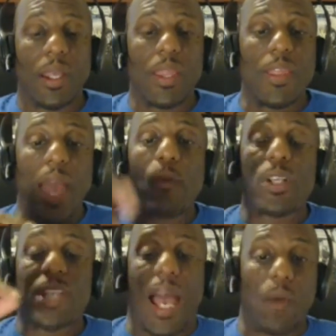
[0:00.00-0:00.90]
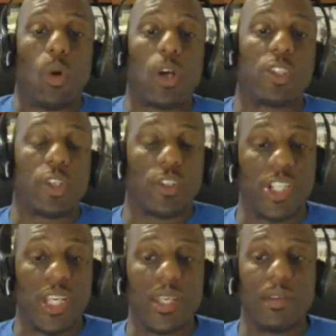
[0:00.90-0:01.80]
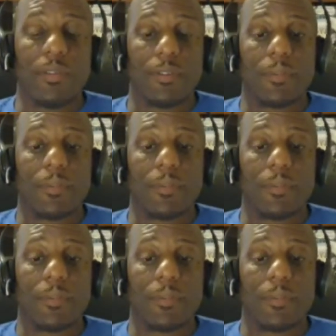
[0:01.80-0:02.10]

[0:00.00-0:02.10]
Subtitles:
That which I want to achieve,